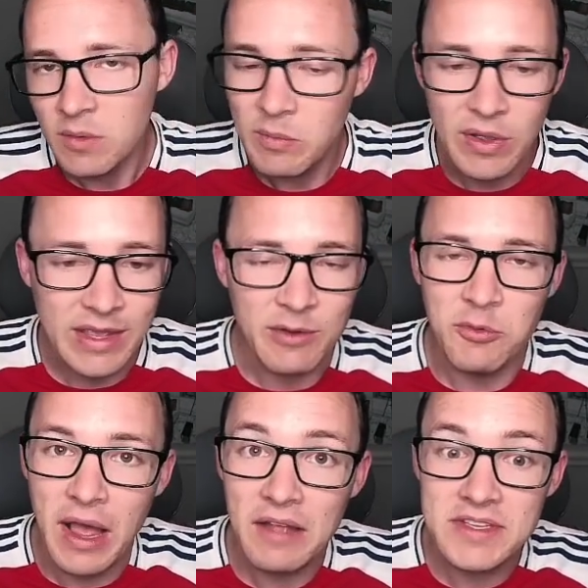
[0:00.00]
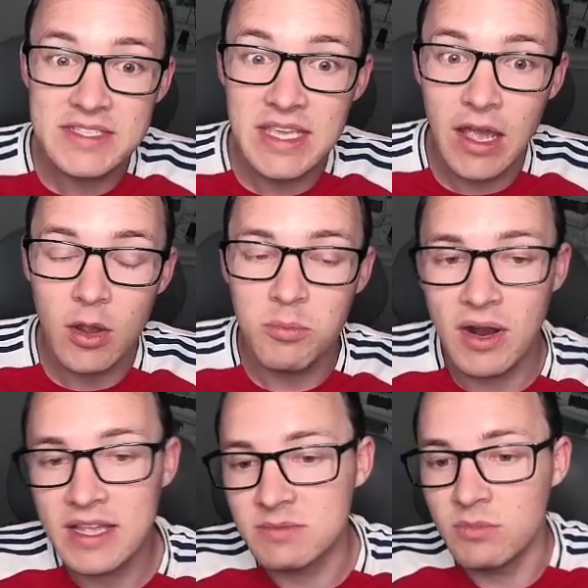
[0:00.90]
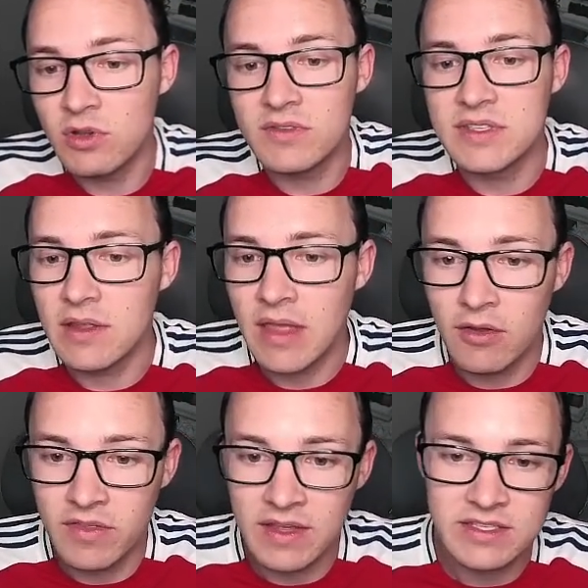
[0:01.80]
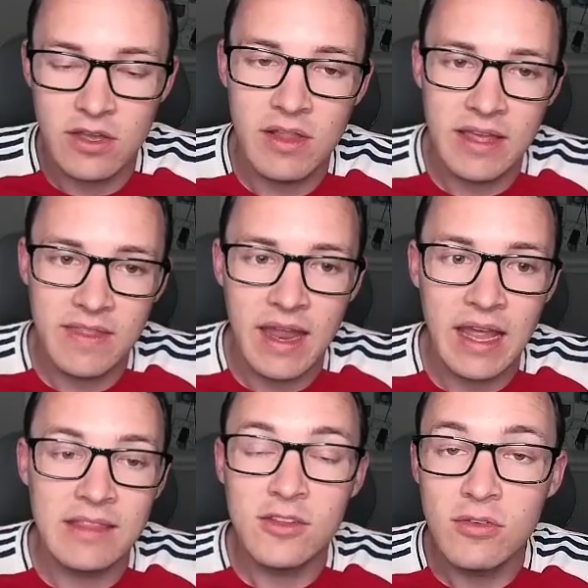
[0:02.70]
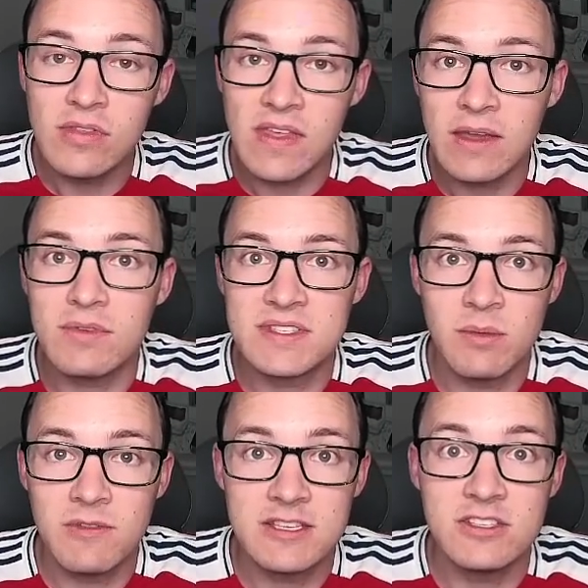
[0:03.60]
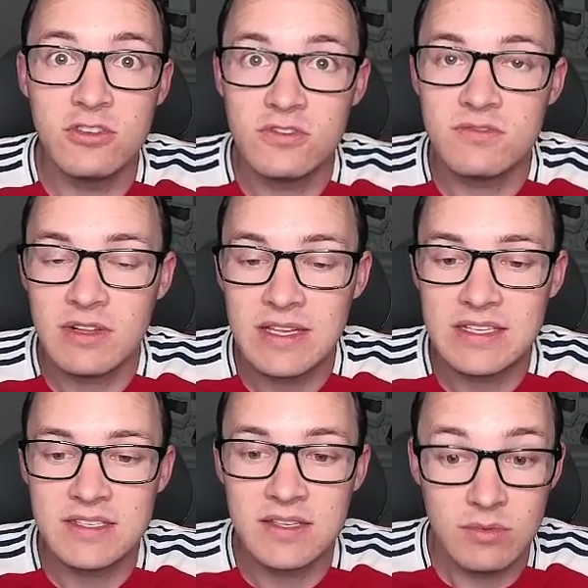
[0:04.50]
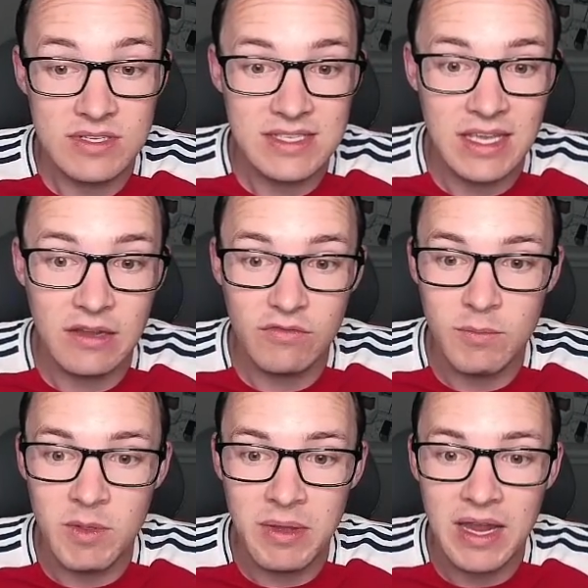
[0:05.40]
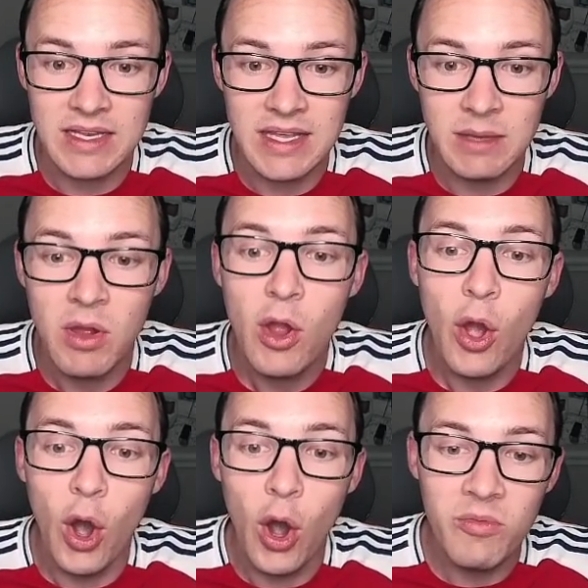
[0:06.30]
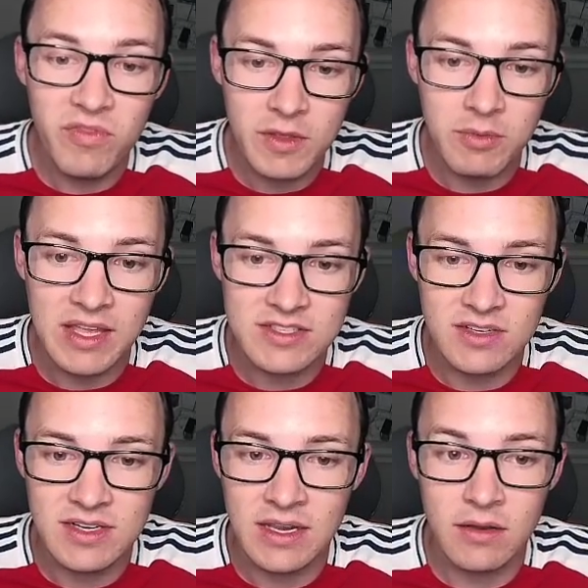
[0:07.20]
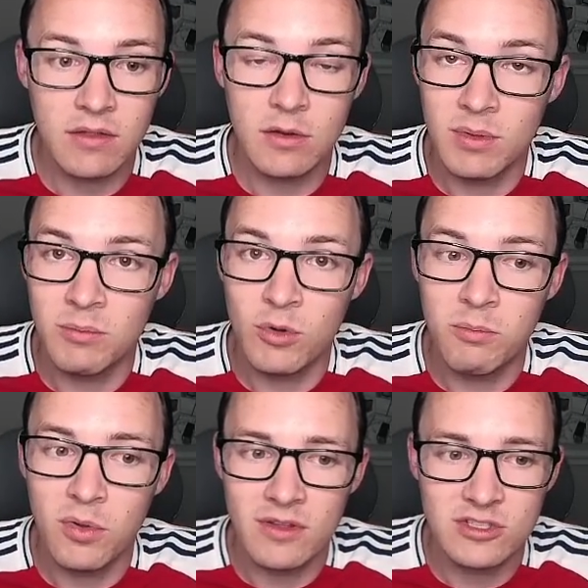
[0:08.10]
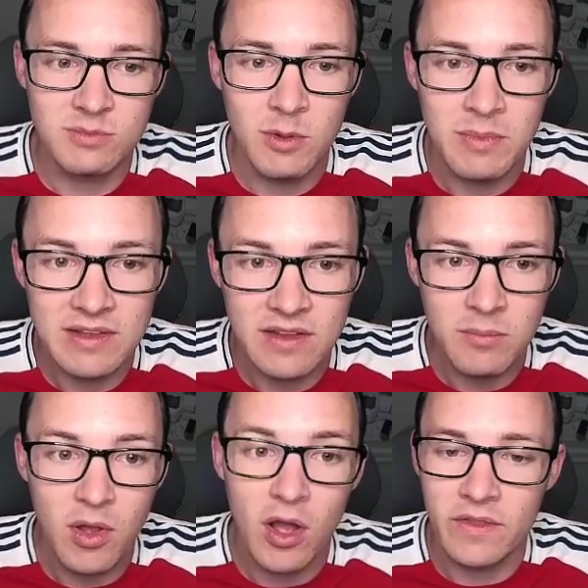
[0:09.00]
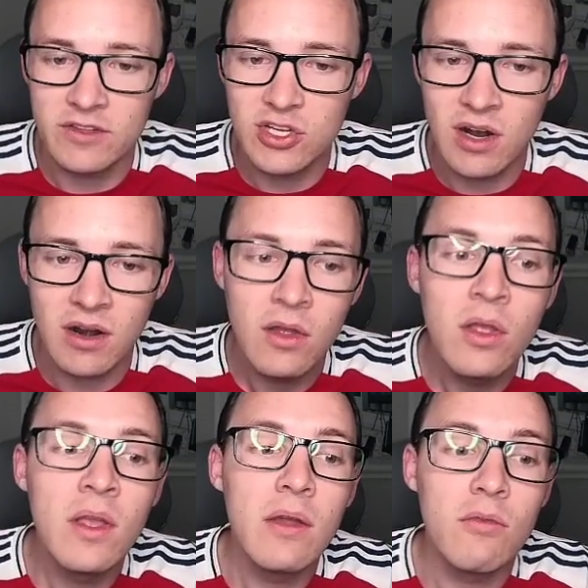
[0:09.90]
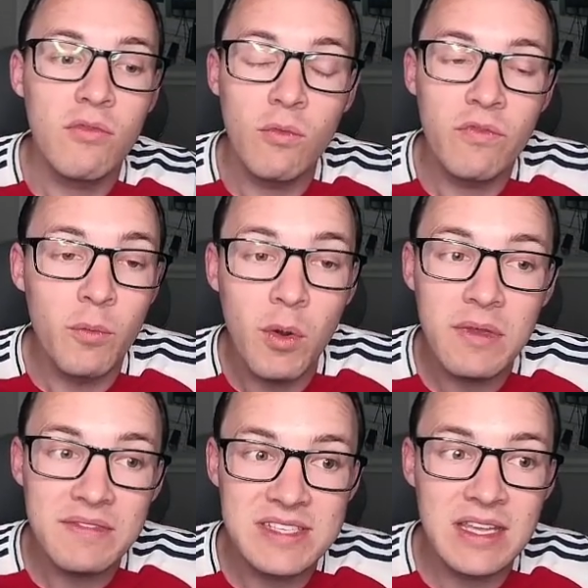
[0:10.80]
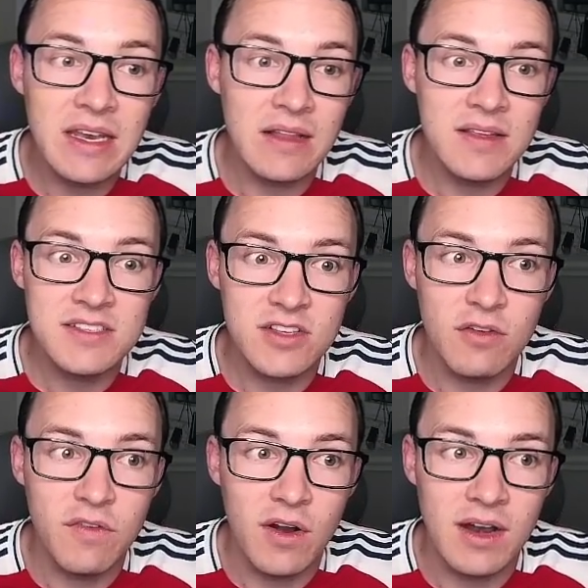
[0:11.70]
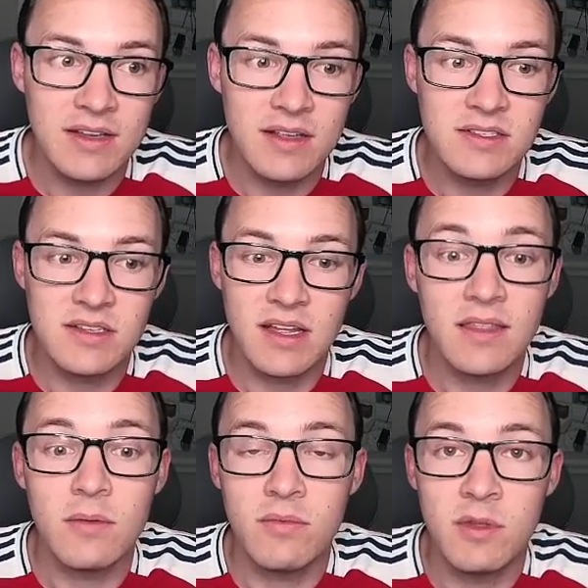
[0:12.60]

again, we'll have to see how price moves, how things go like that. I do think with some of these news releases that we're seeing from the Pi team, hopefully we can start to get a little bit more bullish momentum on the chart. From what we've seen, at least so far, it does look like the